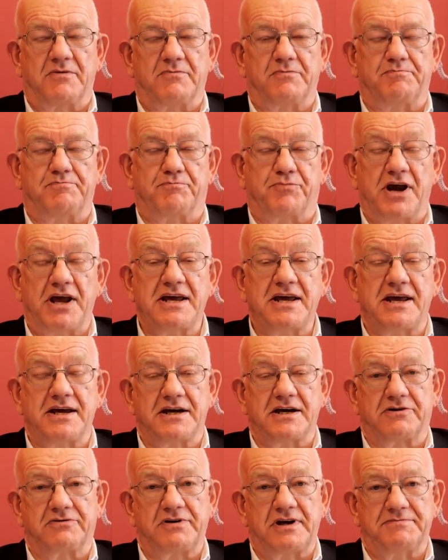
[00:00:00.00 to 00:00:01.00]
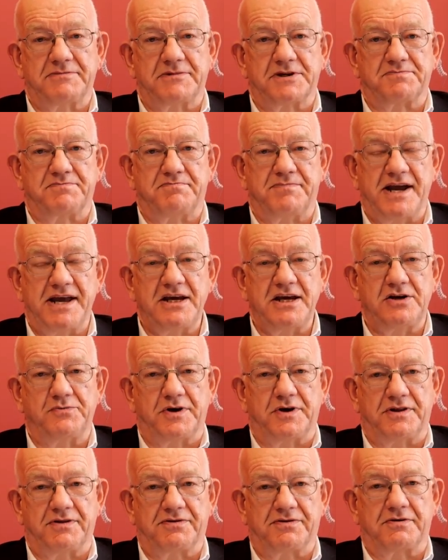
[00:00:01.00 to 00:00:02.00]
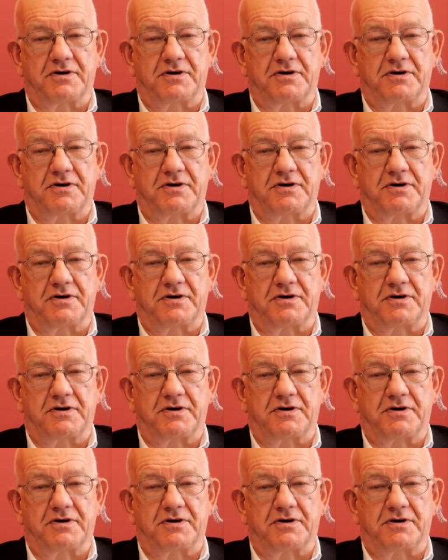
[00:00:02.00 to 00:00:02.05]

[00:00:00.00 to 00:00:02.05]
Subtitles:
breaking agreements made with